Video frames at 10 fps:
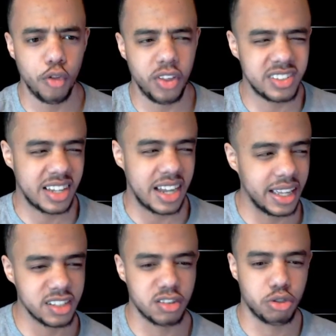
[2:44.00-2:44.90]
things that kind of
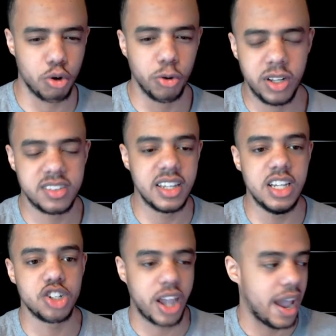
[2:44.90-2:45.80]
gets thrown into
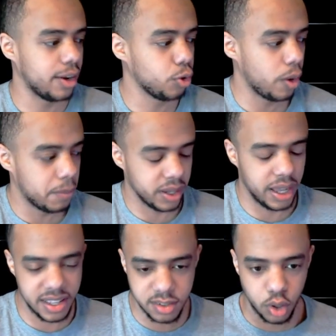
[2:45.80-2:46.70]
each category. But
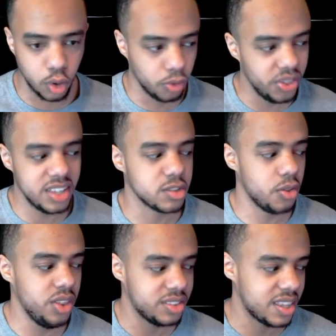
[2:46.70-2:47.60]
as a whole, these are
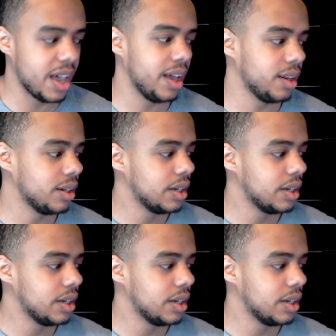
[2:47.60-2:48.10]
the 10,